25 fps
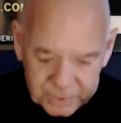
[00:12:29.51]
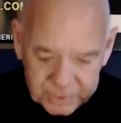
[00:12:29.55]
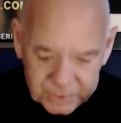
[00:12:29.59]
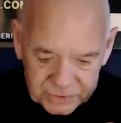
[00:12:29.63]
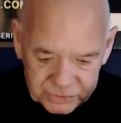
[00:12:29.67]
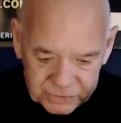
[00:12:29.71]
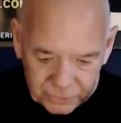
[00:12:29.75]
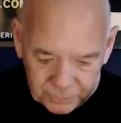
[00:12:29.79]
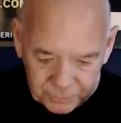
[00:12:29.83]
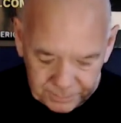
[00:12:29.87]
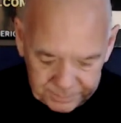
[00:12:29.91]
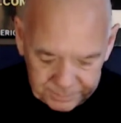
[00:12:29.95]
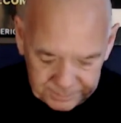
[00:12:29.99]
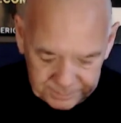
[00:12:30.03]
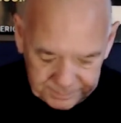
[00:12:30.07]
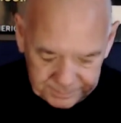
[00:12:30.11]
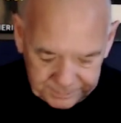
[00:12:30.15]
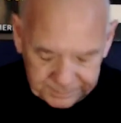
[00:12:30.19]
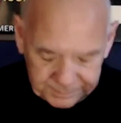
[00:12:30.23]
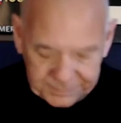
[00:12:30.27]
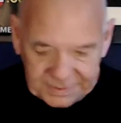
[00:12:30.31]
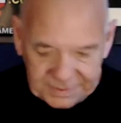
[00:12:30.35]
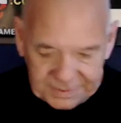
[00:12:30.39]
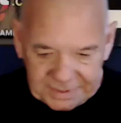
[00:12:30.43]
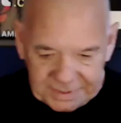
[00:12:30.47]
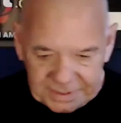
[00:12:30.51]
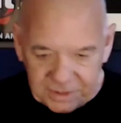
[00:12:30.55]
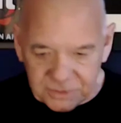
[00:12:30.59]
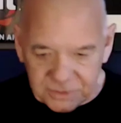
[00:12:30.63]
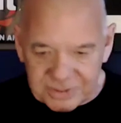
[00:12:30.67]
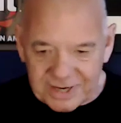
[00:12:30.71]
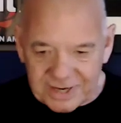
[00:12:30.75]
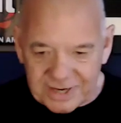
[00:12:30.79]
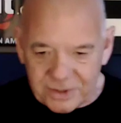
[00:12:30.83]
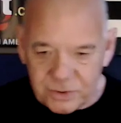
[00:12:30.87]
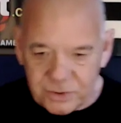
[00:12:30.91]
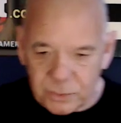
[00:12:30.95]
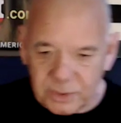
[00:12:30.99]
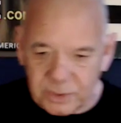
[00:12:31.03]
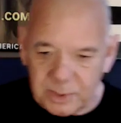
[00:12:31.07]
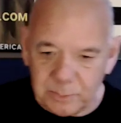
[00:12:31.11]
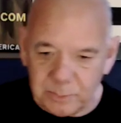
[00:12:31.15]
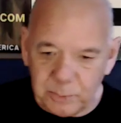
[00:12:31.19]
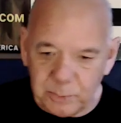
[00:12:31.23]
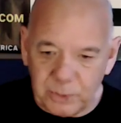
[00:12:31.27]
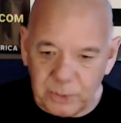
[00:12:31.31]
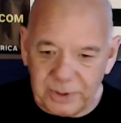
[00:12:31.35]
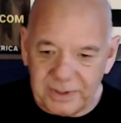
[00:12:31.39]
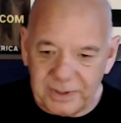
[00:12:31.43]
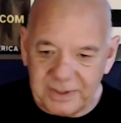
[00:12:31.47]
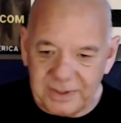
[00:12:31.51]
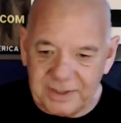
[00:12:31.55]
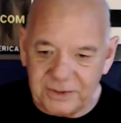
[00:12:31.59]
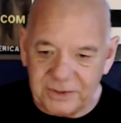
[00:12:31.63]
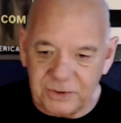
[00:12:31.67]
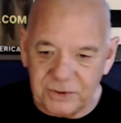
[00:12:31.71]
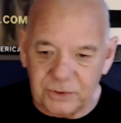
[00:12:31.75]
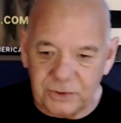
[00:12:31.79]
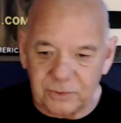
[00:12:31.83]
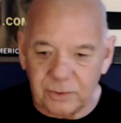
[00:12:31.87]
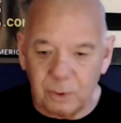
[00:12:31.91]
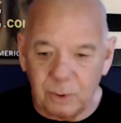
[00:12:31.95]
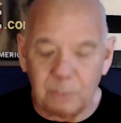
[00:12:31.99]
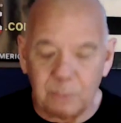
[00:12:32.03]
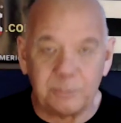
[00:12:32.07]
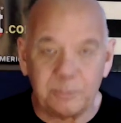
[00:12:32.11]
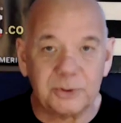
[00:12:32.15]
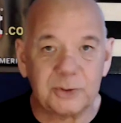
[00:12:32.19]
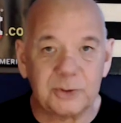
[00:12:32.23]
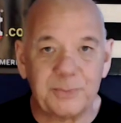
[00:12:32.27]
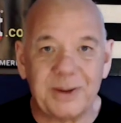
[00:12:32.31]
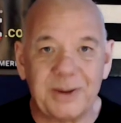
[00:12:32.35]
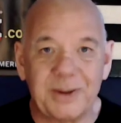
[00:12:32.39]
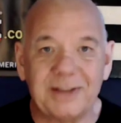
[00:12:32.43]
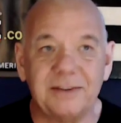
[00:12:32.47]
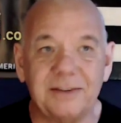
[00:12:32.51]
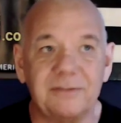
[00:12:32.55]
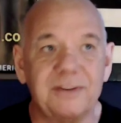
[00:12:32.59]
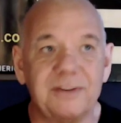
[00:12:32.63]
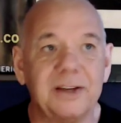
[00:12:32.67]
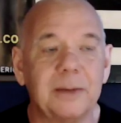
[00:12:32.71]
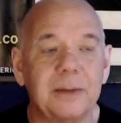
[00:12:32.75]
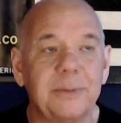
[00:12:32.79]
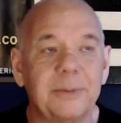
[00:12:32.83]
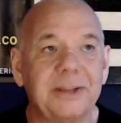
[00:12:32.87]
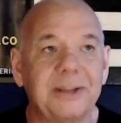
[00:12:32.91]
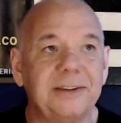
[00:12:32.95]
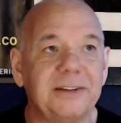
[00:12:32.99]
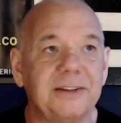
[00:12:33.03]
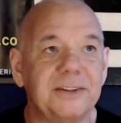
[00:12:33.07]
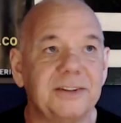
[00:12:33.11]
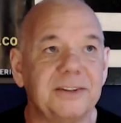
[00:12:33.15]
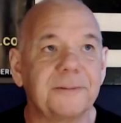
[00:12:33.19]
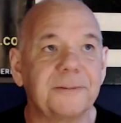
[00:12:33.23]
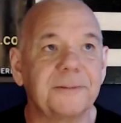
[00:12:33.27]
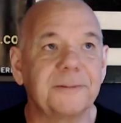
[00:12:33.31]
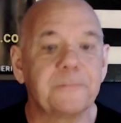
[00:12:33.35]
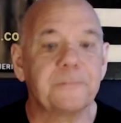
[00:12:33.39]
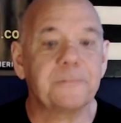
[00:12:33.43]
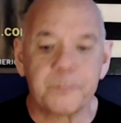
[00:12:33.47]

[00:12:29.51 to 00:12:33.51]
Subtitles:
So here's how you can put it into your own perspective. Think about this.